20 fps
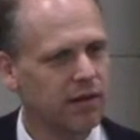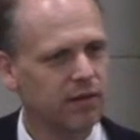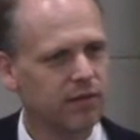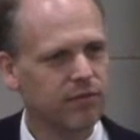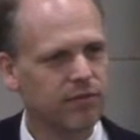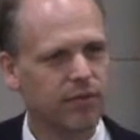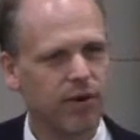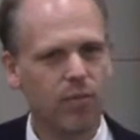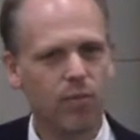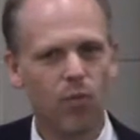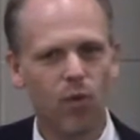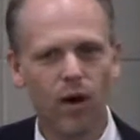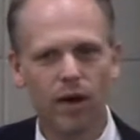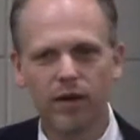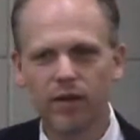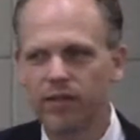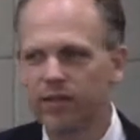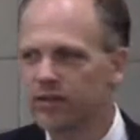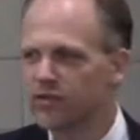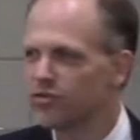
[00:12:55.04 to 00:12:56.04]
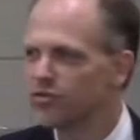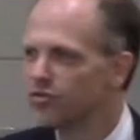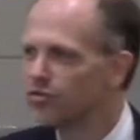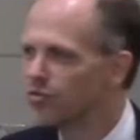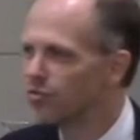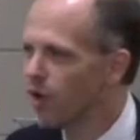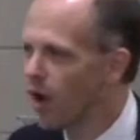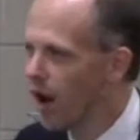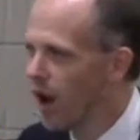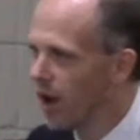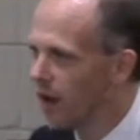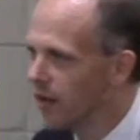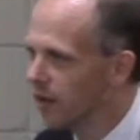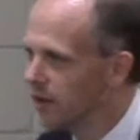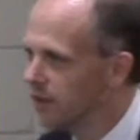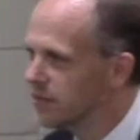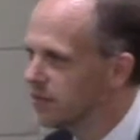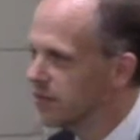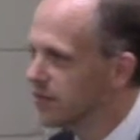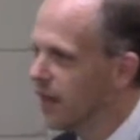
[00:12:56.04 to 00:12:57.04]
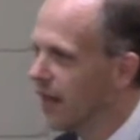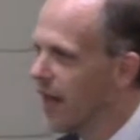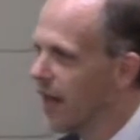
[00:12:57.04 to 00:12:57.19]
from one of the strongest